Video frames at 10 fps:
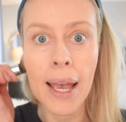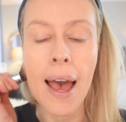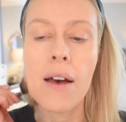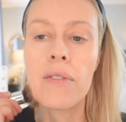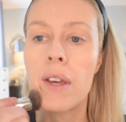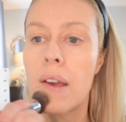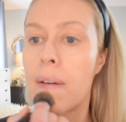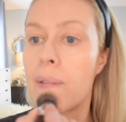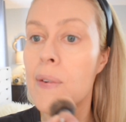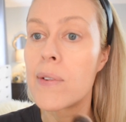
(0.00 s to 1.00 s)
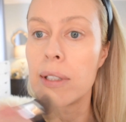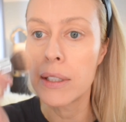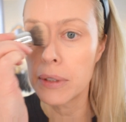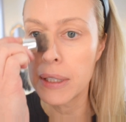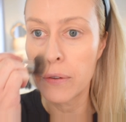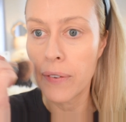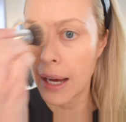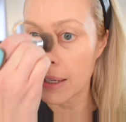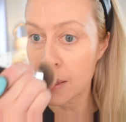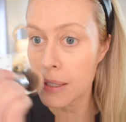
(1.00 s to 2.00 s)
heavy really, really
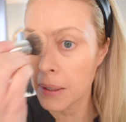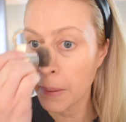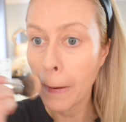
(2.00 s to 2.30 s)
fast.